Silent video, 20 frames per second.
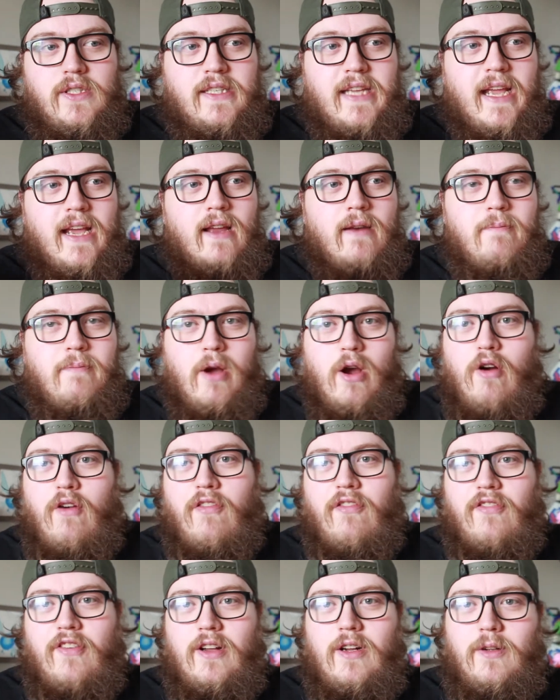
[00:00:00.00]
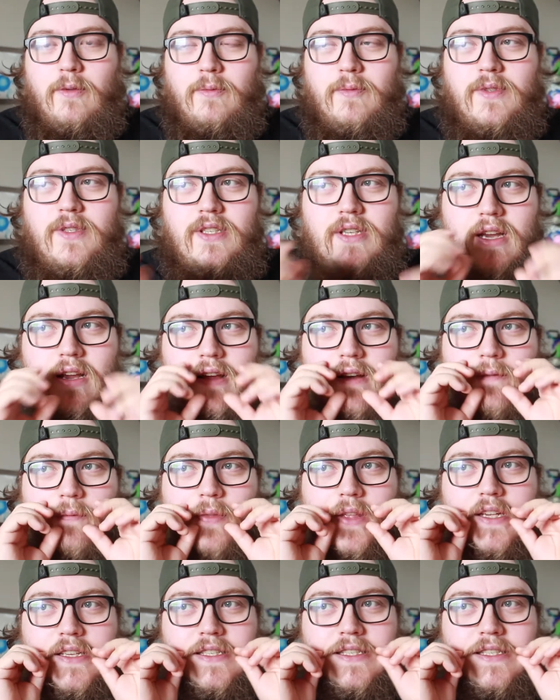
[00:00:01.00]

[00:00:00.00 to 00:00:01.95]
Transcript: Daneboe Films is